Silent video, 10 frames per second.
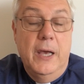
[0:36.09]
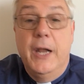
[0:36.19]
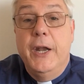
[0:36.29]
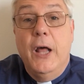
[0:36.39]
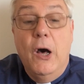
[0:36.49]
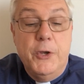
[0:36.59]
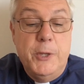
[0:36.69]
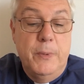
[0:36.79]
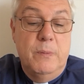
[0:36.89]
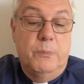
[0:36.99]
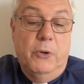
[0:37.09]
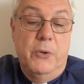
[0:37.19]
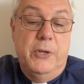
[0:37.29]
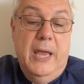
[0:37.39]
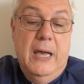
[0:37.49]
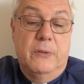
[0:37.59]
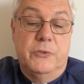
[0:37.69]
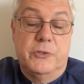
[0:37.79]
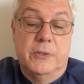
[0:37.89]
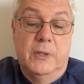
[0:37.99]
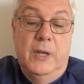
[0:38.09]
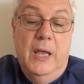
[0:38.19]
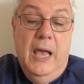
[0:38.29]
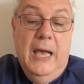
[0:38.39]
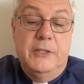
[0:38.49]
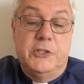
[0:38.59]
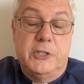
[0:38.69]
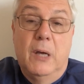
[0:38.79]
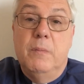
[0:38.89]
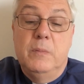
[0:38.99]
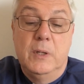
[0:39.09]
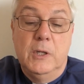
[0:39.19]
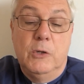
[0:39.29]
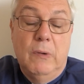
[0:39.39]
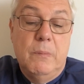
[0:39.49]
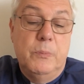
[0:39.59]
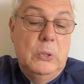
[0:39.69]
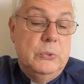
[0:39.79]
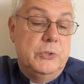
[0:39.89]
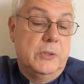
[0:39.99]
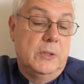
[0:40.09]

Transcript: And an argument broke out, and some grumbled.